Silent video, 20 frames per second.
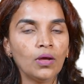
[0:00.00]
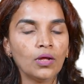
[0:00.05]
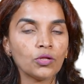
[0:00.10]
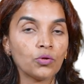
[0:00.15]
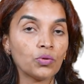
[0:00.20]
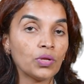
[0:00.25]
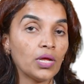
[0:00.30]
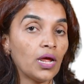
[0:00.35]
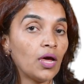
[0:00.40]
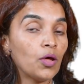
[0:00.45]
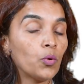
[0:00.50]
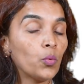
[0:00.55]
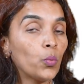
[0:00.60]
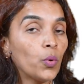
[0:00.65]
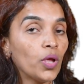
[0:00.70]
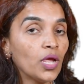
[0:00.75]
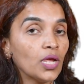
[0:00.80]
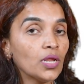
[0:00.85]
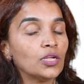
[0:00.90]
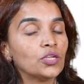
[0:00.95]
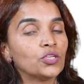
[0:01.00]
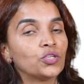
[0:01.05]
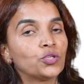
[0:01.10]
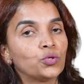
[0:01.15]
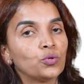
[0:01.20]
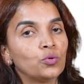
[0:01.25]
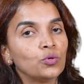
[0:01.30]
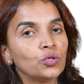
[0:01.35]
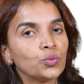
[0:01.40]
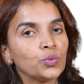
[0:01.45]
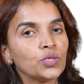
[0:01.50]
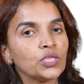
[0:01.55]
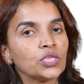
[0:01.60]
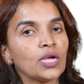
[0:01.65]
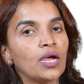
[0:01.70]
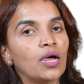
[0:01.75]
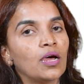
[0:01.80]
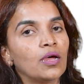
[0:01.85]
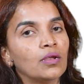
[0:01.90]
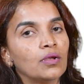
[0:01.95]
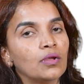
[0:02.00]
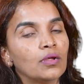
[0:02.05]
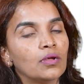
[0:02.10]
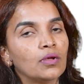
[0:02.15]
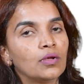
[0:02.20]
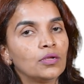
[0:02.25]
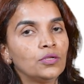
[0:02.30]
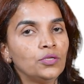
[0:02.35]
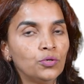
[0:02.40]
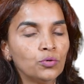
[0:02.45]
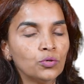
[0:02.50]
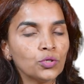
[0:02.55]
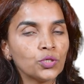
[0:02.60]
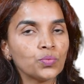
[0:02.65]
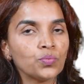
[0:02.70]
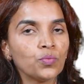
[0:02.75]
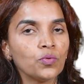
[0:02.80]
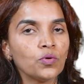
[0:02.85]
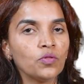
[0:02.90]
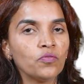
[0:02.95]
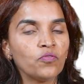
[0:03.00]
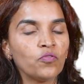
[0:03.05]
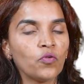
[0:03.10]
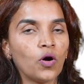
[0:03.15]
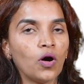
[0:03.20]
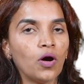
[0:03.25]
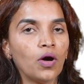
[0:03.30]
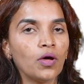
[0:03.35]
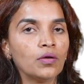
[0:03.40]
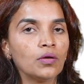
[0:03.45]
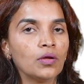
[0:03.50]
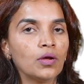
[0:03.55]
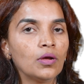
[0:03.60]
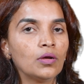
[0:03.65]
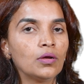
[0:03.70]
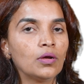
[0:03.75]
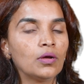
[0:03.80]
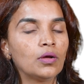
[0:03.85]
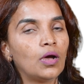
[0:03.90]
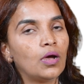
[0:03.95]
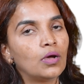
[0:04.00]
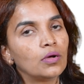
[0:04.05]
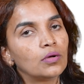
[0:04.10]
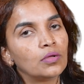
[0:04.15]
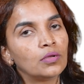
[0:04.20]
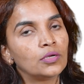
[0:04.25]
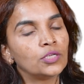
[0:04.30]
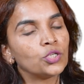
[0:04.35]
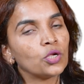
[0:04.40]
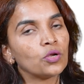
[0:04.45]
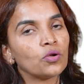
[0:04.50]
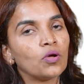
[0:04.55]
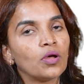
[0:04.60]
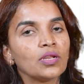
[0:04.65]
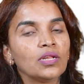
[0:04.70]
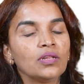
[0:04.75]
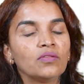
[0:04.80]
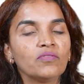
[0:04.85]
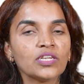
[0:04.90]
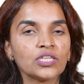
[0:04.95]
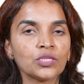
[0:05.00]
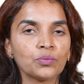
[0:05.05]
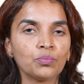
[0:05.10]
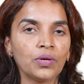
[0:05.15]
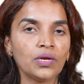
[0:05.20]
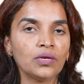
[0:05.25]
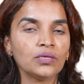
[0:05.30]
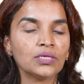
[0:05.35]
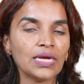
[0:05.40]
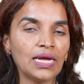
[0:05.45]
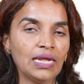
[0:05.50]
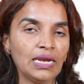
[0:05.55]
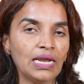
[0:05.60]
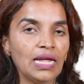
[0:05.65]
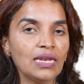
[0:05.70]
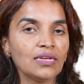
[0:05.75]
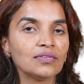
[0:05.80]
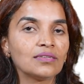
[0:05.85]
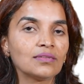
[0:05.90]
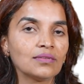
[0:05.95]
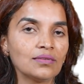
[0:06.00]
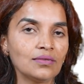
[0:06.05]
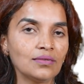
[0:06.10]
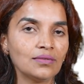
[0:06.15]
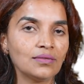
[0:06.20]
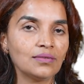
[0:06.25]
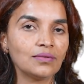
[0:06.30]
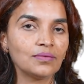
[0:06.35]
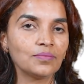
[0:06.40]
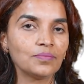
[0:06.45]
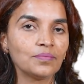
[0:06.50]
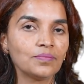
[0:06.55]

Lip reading: Now, there are various tools which are useful for return on investment analysis.